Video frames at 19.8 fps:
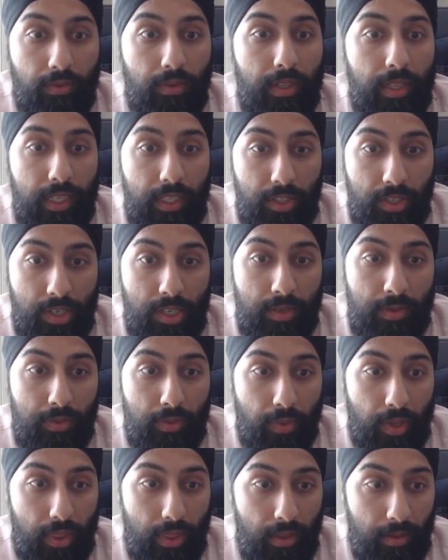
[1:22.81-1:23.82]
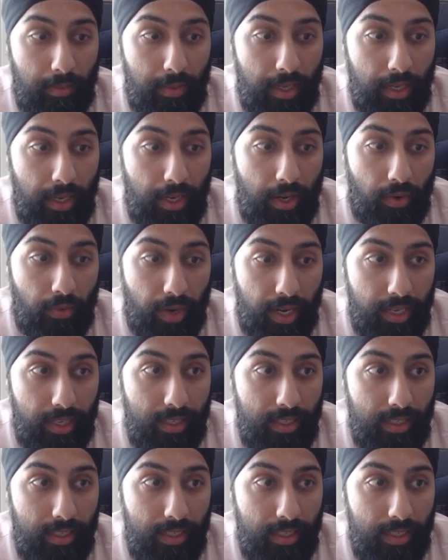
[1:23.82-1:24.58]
relationships with them, right?